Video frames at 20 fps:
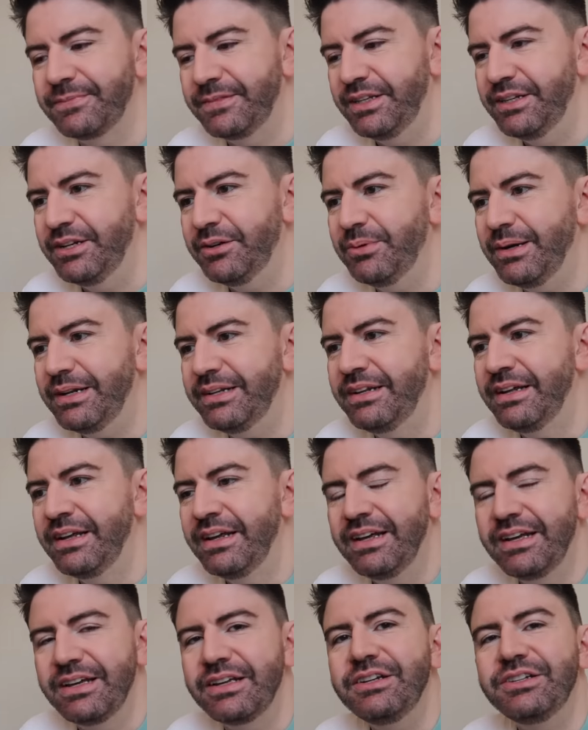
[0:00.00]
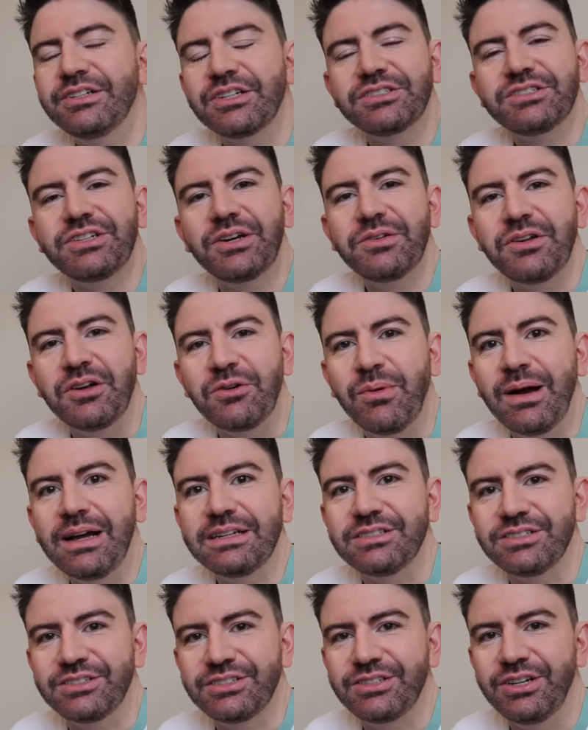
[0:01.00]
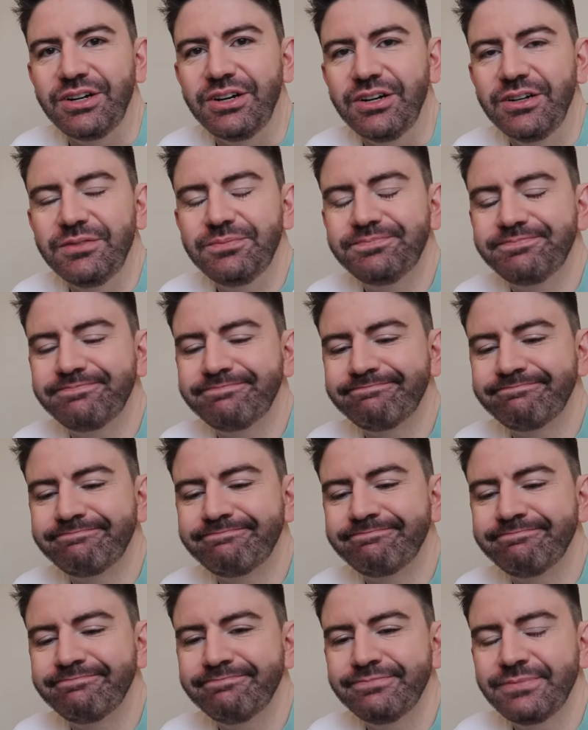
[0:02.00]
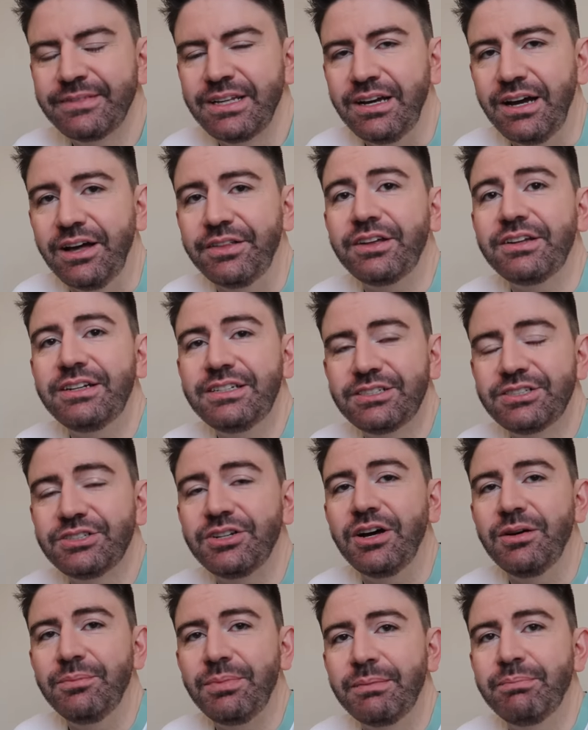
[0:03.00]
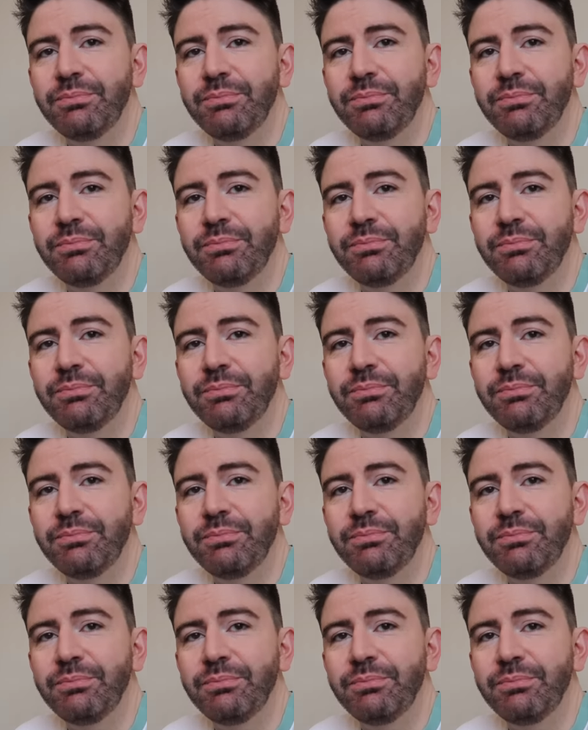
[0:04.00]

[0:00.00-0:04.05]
You know when you just don't know where to start? I think I need to start by